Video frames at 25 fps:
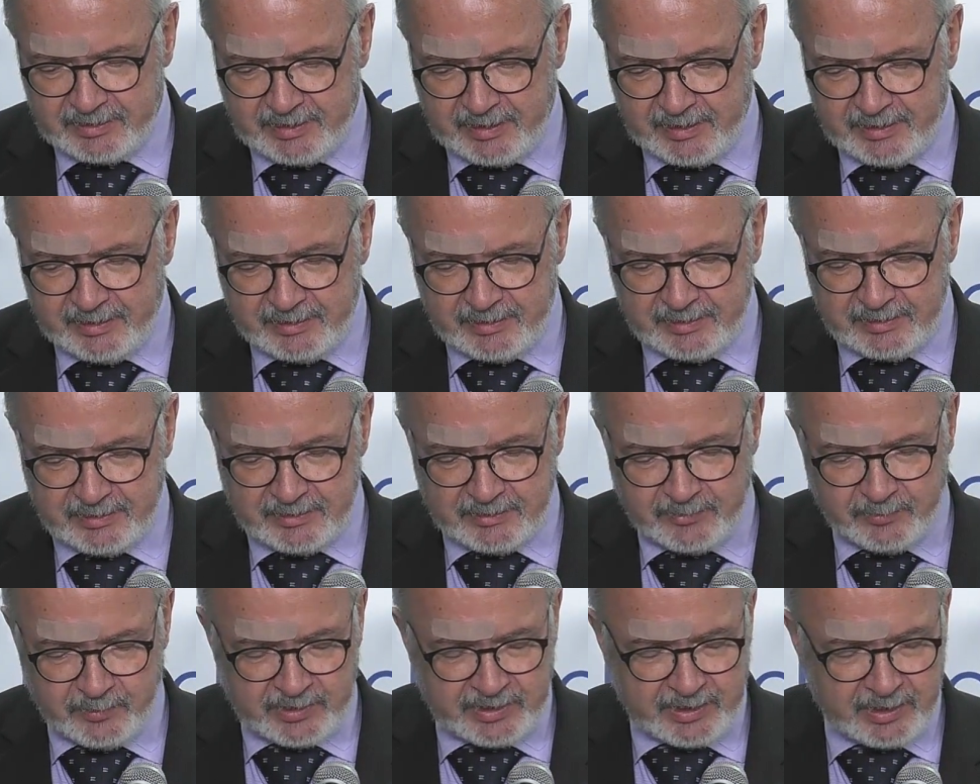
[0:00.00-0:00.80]
And
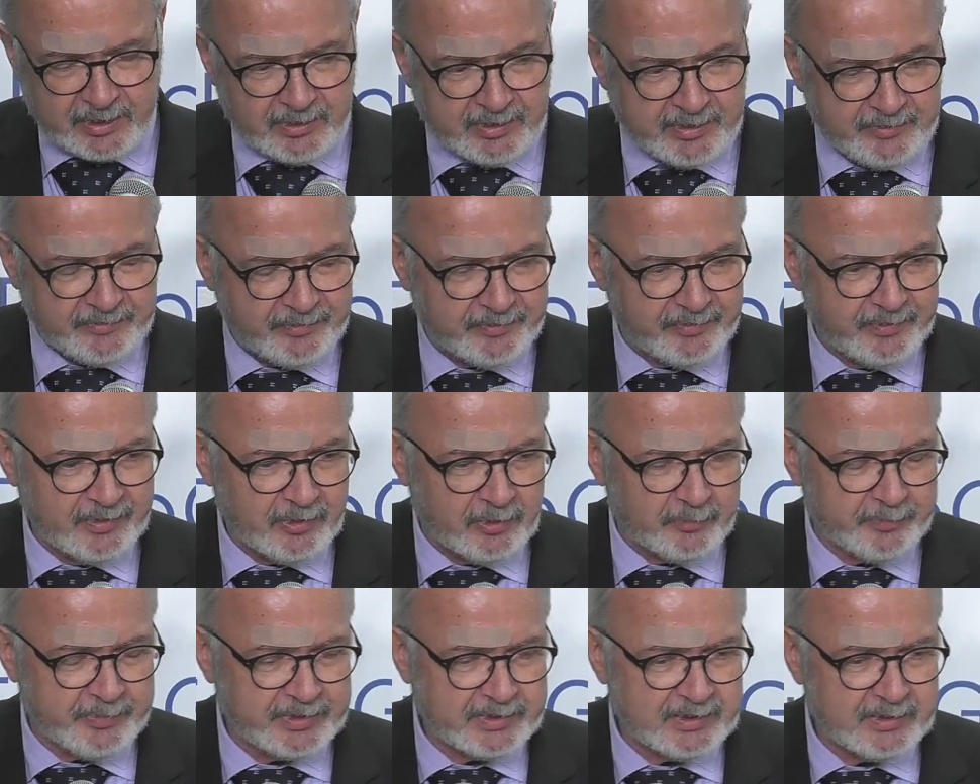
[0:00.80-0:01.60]
we now have
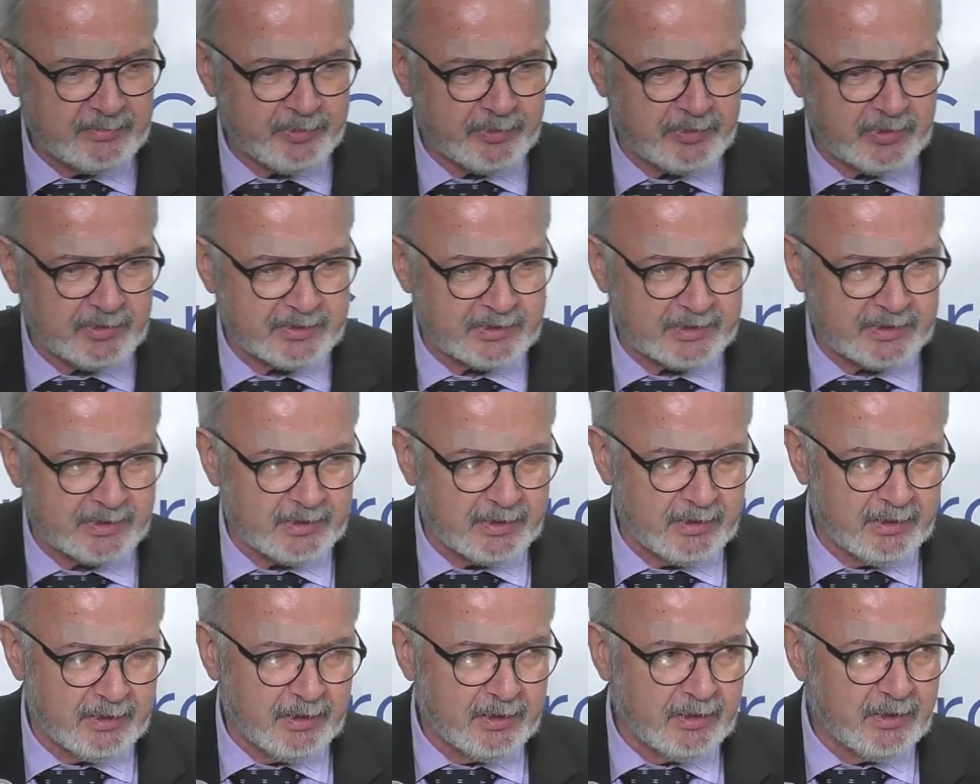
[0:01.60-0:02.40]
opinion polls
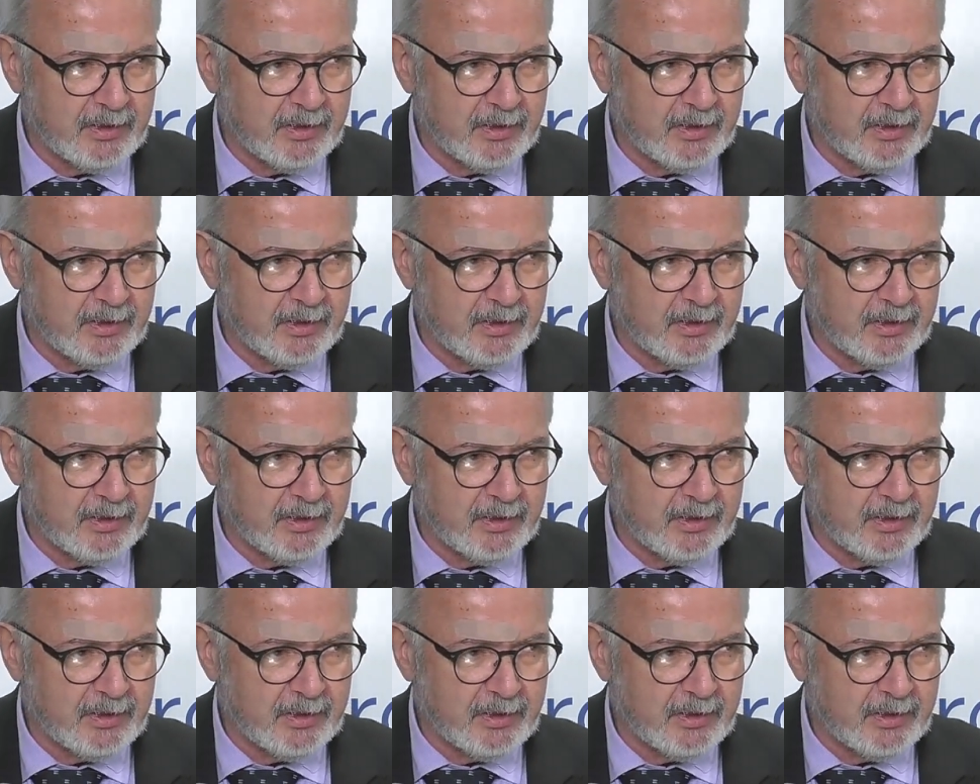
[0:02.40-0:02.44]
in